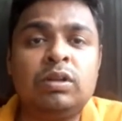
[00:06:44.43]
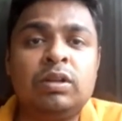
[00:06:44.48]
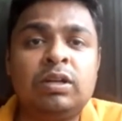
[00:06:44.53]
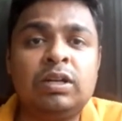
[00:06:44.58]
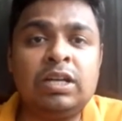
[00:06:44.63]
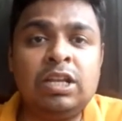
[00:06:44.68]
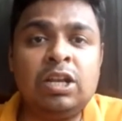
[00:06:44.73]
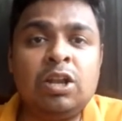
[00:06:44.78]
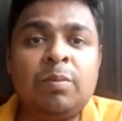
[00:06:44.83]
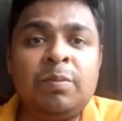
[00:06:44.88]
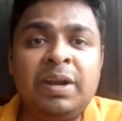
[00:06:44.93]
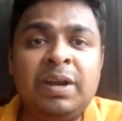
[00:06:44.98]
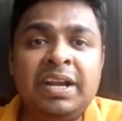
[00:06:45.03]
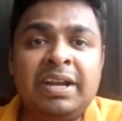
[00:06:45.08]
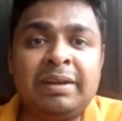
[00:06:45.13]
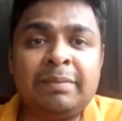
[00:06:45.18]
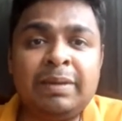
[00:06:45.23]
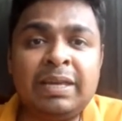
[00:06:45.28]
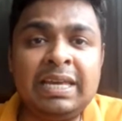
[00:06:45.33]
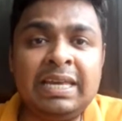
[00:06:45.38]

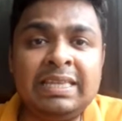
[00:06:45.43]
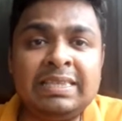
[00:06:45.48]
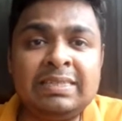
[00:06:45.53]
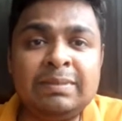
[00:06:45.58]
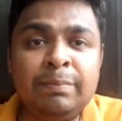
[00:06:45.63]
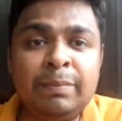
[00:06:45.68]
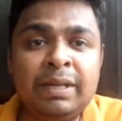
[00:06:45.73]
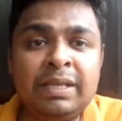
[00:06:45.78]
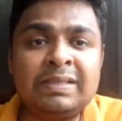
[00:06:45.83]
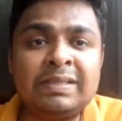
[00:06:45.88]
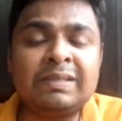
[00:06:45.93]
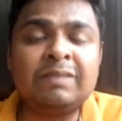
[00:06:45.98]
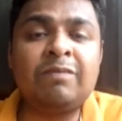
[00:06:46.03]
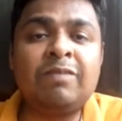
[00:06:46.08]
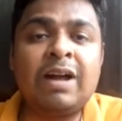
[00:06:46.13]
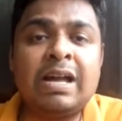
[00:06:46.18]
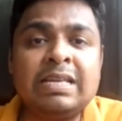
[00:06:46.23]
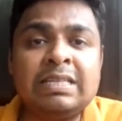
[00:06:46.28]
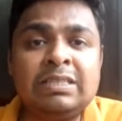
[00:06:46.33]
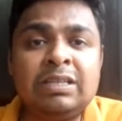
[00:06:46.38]
Denominator is means
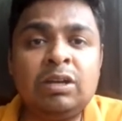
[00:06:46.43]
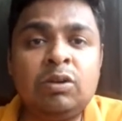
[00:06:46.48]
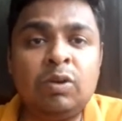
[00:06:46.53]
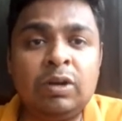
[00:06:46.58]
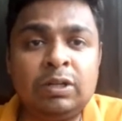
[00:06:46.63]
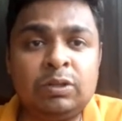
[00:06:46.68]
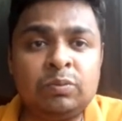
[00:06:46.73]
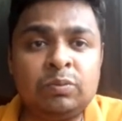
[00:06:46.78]
y is equal to.